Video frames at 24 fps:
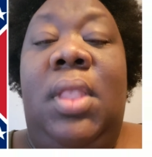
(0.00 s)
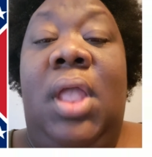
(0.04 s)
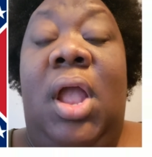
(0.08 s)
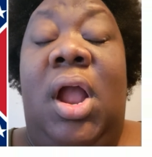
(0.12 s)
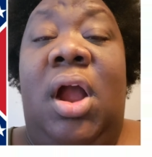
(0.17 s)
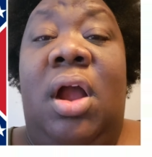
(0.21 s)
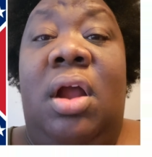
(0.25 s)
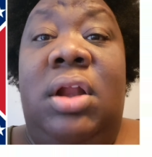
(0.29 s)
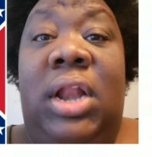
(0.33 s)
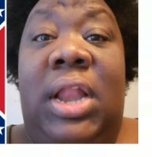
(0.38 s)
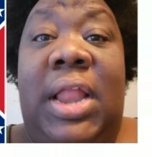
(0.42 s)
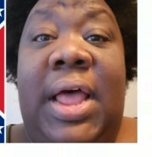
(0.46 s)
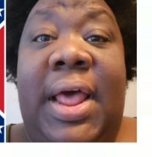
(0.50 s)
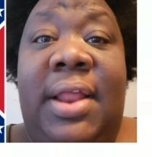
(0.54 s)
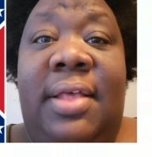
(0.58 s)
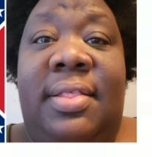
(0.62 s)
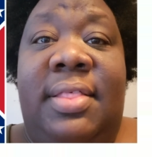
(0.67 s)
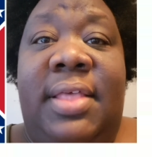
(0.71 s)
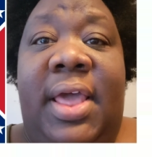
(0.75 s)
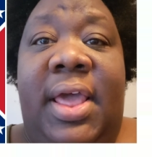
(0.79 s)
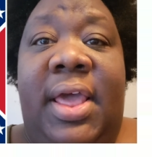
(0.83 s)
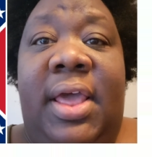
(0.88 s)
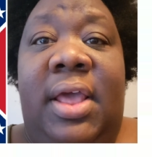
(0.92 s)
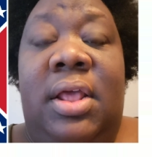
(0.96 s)
I heard a lot of
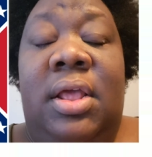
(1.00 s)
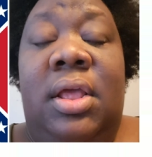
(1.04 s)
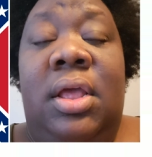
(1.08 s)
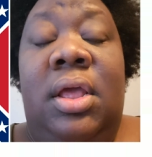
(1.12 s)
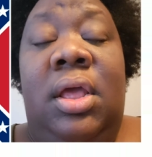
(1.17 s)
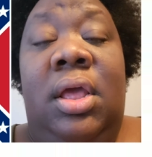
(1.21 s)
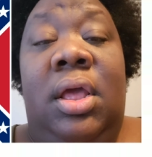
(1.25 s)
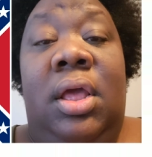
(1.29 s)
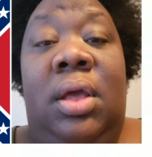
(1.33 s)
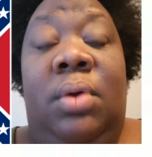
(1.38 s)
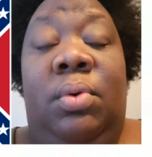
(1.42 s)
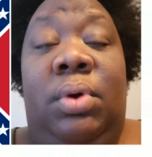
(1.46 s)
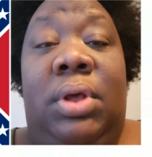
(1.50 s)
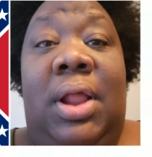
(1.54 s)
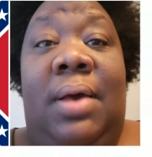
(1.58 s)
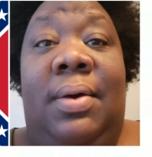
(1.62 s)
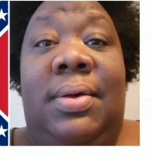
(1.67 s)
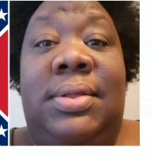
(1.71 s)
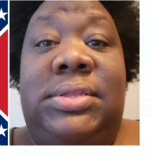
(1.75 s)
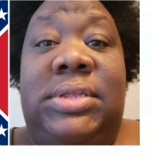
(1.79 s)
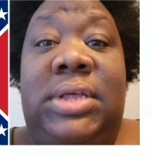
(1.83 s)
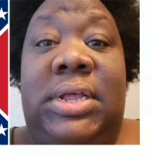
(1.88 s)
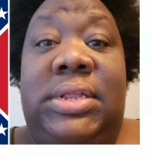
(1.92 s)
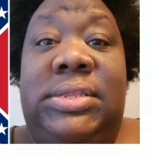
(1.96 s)
that when I
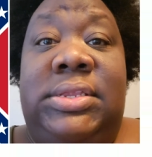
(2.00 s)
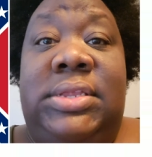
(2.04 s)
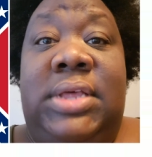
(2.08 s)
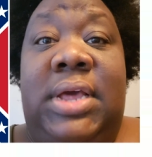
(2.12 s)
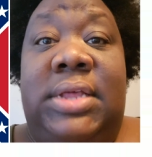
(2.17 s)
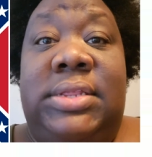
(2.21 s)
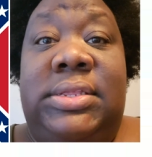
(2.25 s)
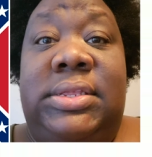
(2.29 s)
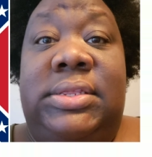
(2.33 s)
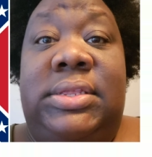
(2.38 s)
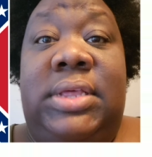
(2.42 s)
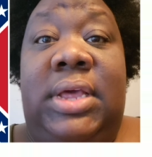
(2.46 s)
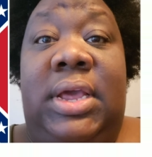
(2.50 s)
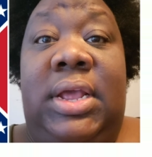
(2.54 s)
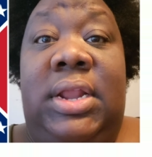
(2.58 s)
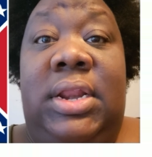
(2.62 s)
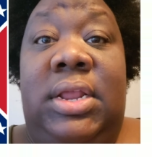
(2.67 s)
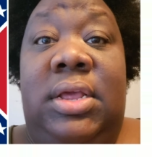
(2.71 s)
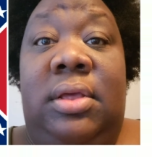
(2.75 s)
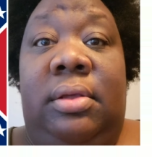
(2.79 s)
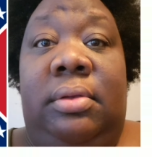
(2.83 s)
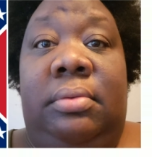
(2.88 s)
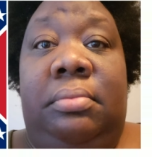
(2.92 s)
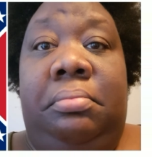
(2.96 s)
was at Texas
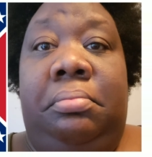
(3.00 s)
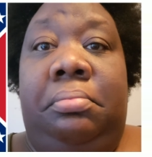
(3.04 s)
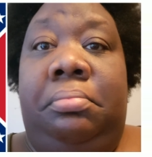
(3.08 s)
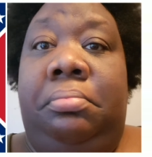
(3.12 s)
A&M.